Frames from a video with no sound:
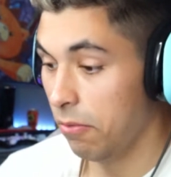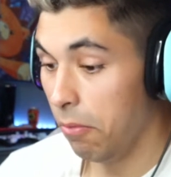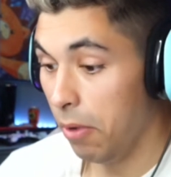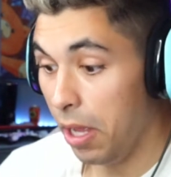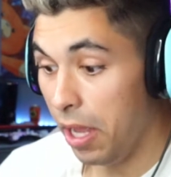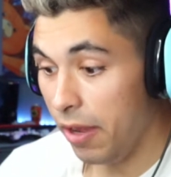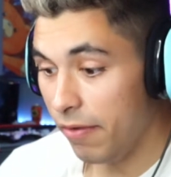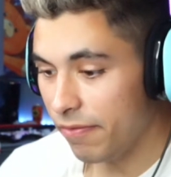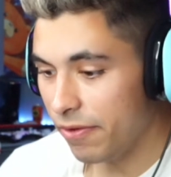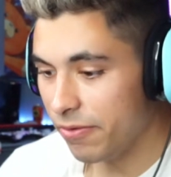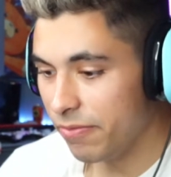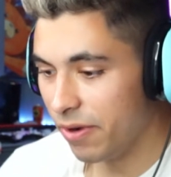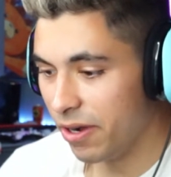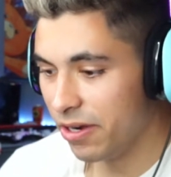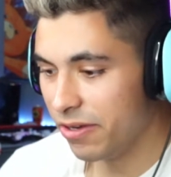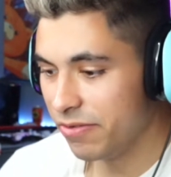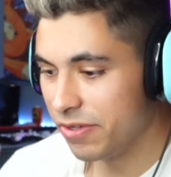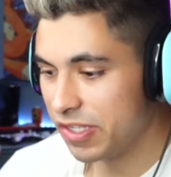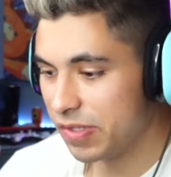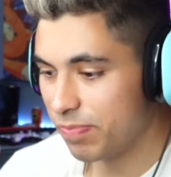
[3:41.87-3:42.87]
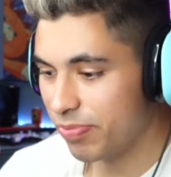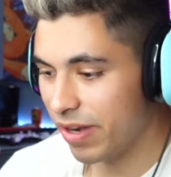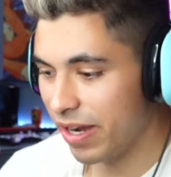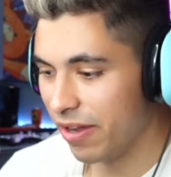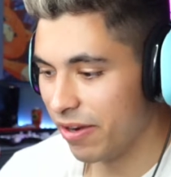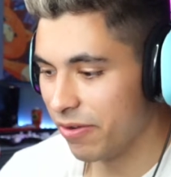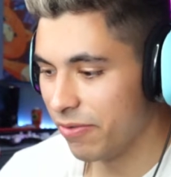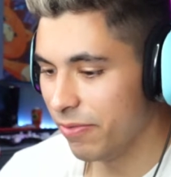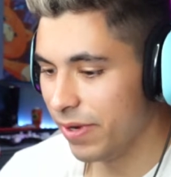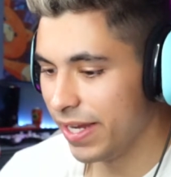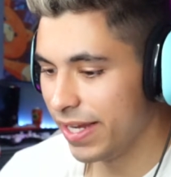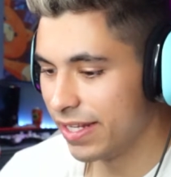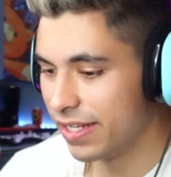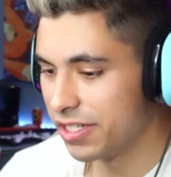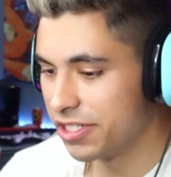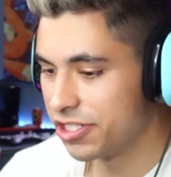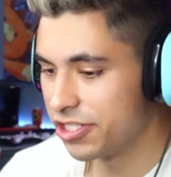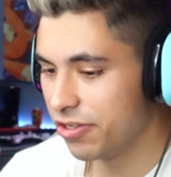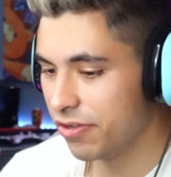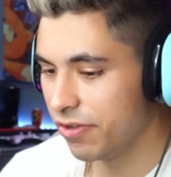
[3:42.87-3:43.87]
Everyone who sprouted weakness,
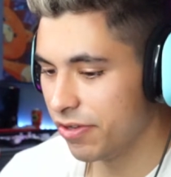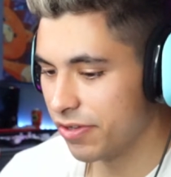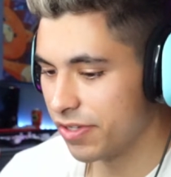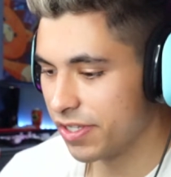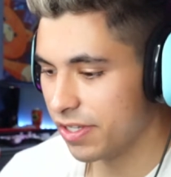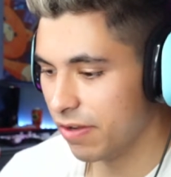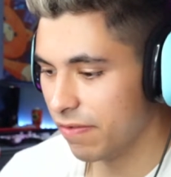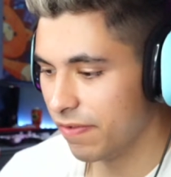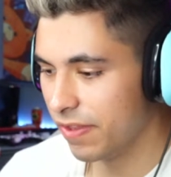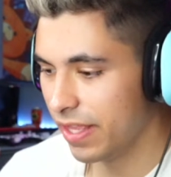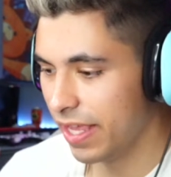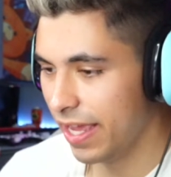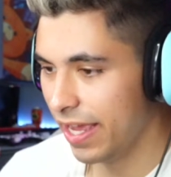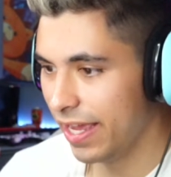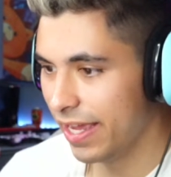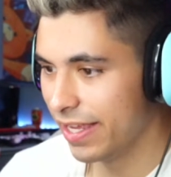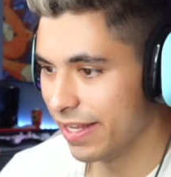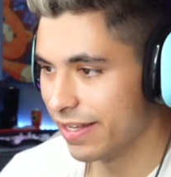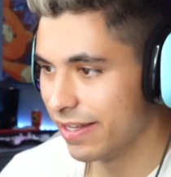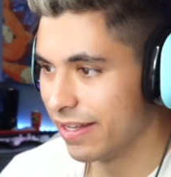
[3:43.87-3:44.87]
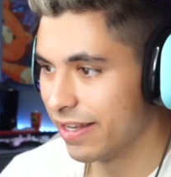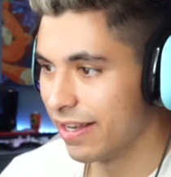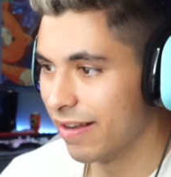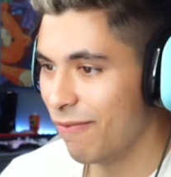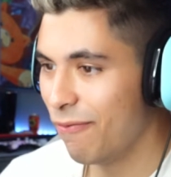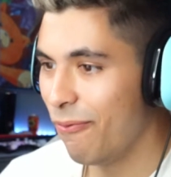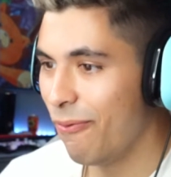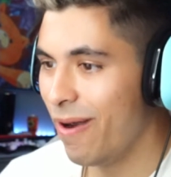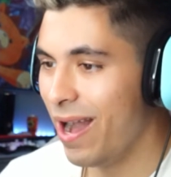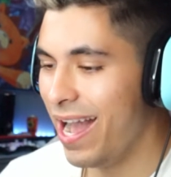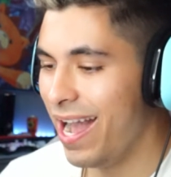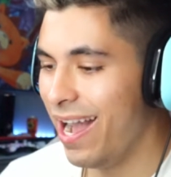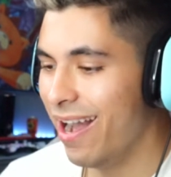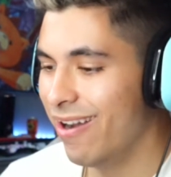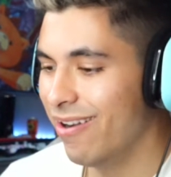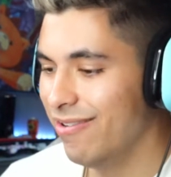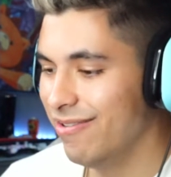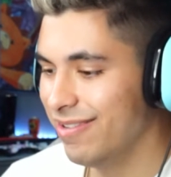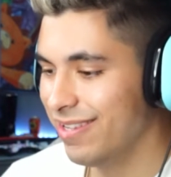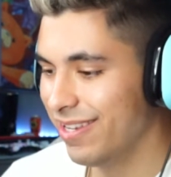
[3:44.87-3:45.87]
shoot yourself in the head.
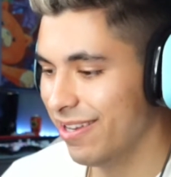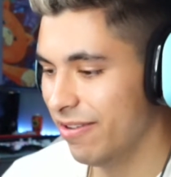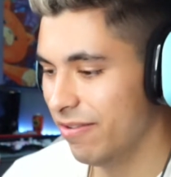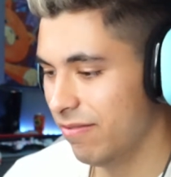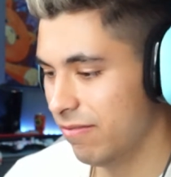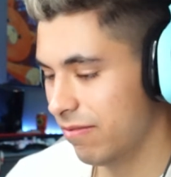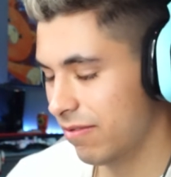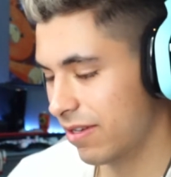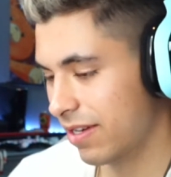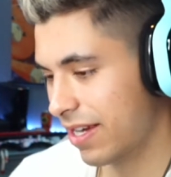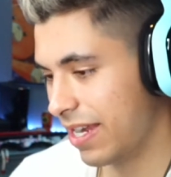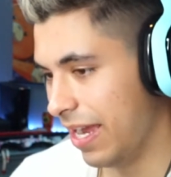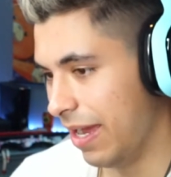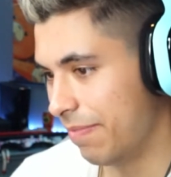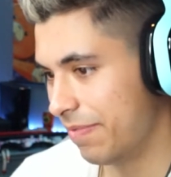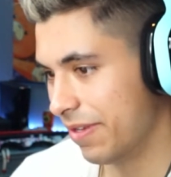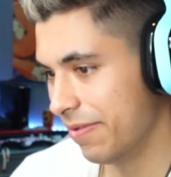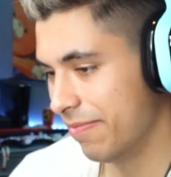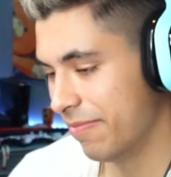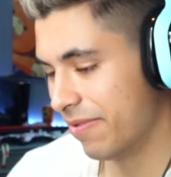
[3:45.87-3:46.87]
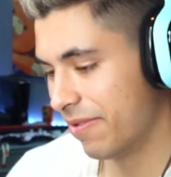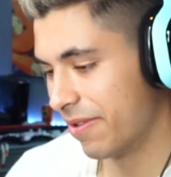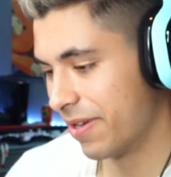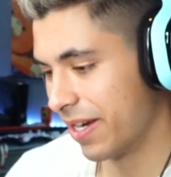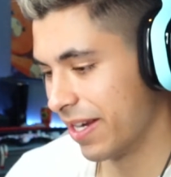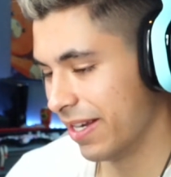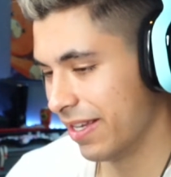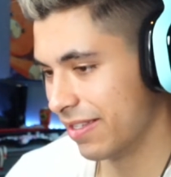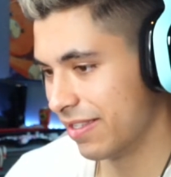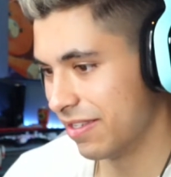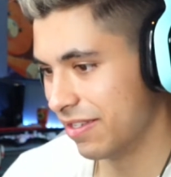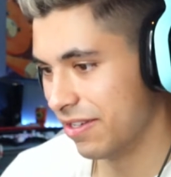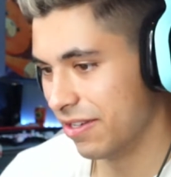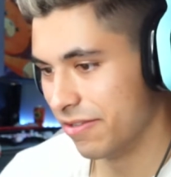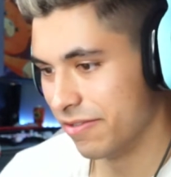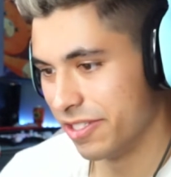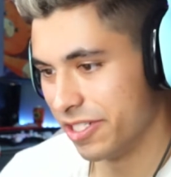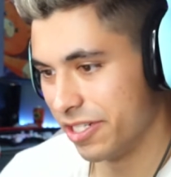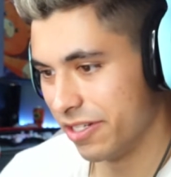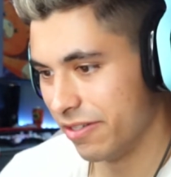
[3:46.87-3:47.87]
Wow, yo, Captain Morgan has
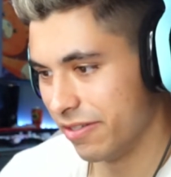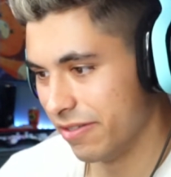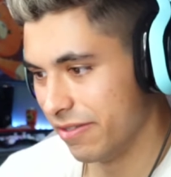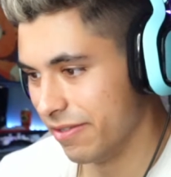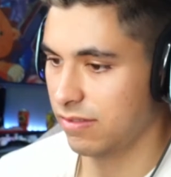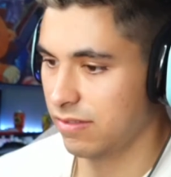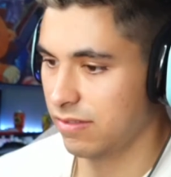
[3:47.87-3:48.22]
no chill.